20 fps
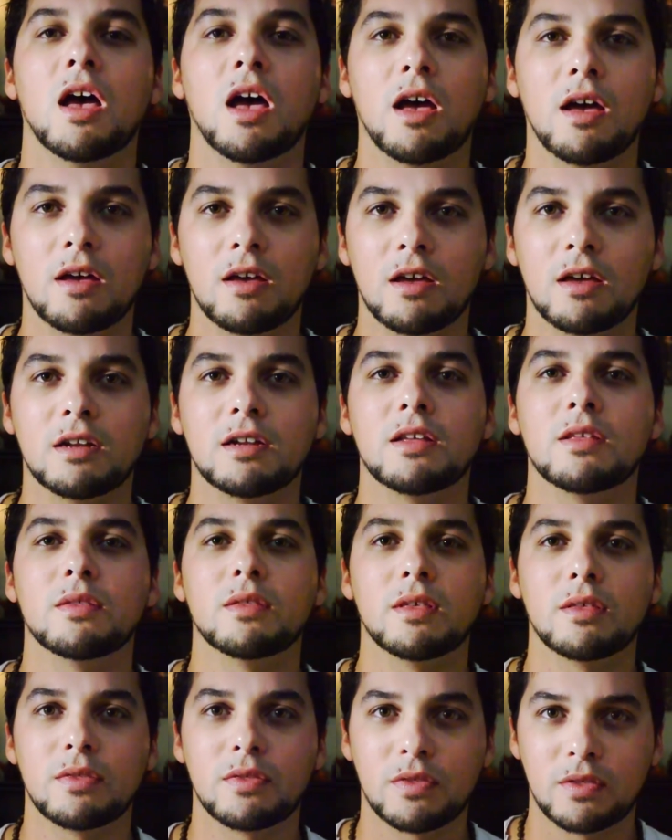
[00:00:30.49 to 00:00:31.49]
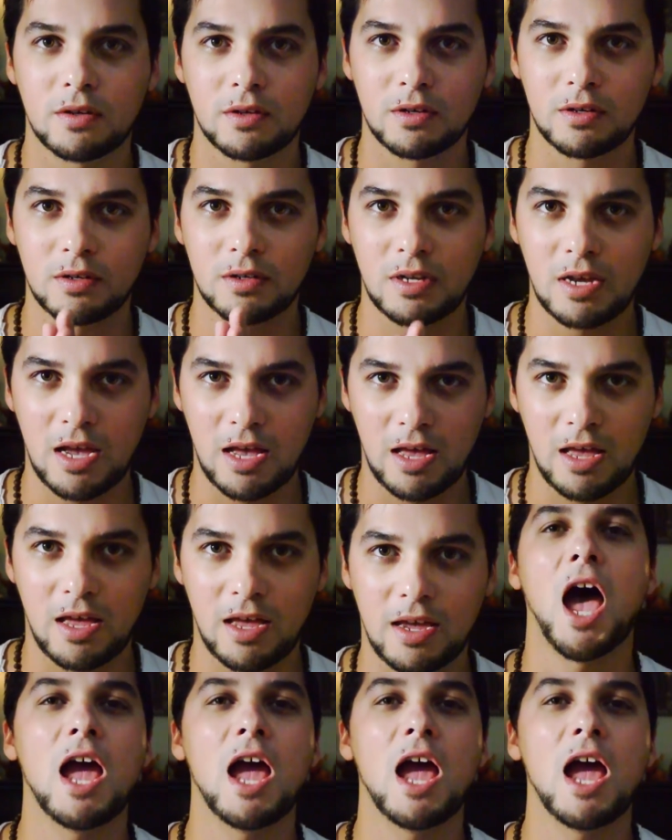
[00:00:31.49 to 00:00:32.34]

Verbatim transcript: on the third eye.